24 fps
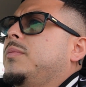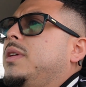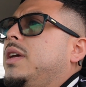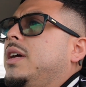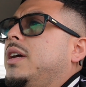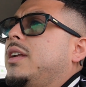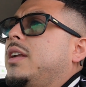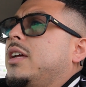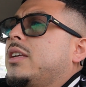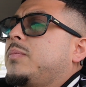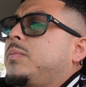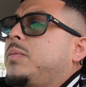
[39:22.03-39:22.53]

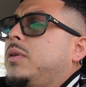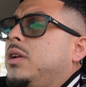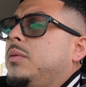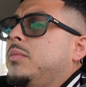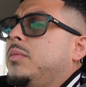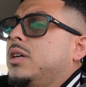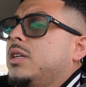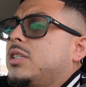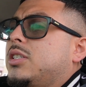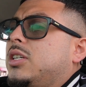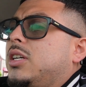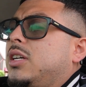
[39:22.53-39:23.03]
Yeah, that's pretty
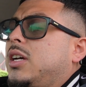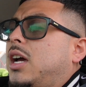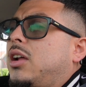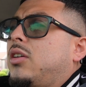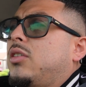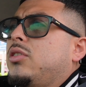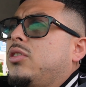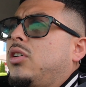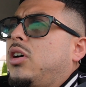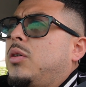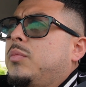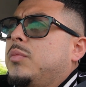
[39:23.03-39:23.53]
much it. I
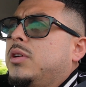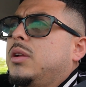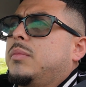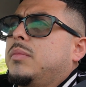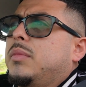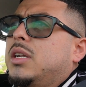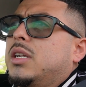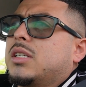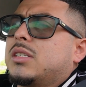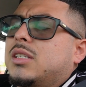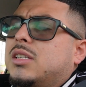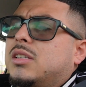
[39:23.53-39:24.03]
don't know how many
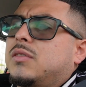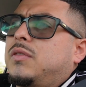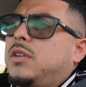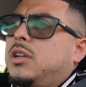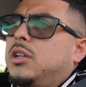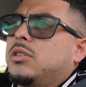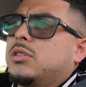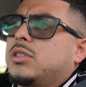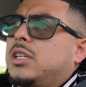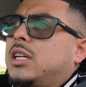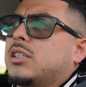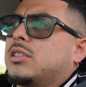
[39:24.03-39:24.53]
minutes this
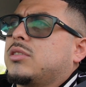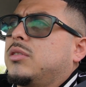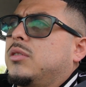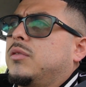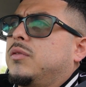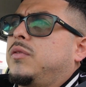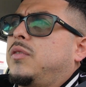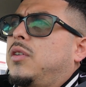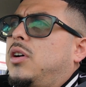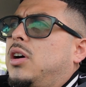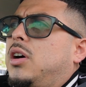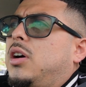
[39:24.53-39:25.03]
video is at so
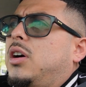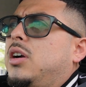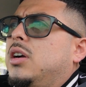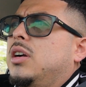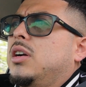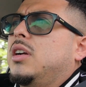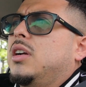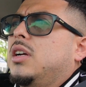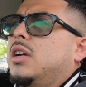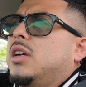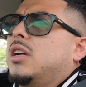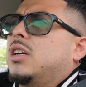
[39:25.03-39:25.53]
far.
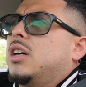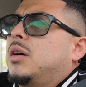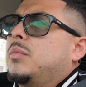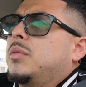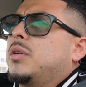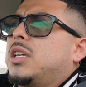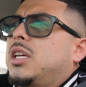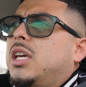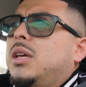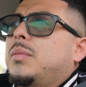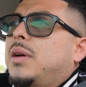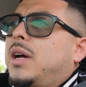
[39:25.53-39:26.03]
I'm
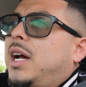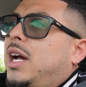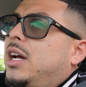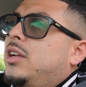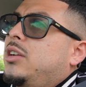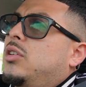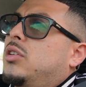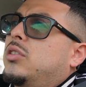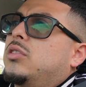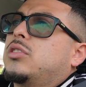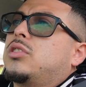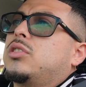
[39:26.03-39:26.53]
gonna keep
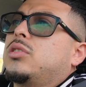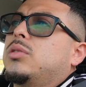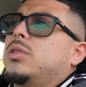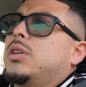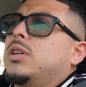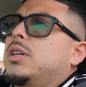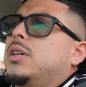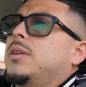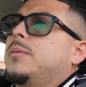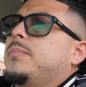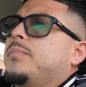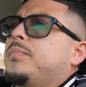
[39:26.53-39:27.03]
adding on
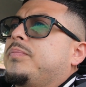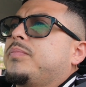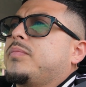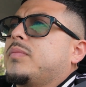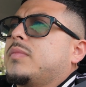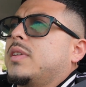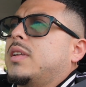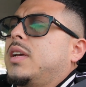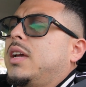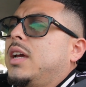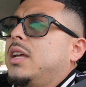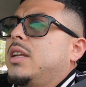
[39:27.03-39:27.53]
to it,
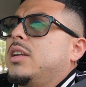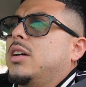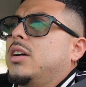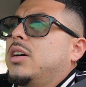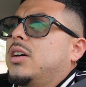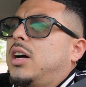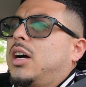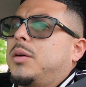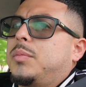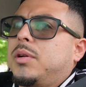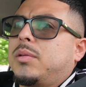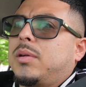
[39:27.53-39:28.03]
and
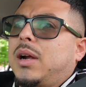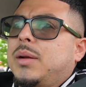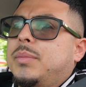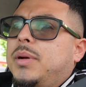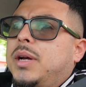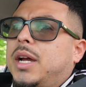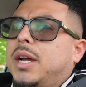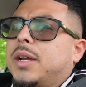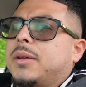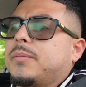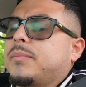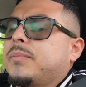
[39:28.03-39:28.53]
I'll be right
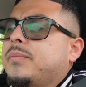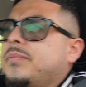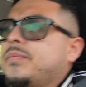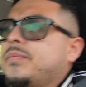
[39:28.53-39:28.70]
back.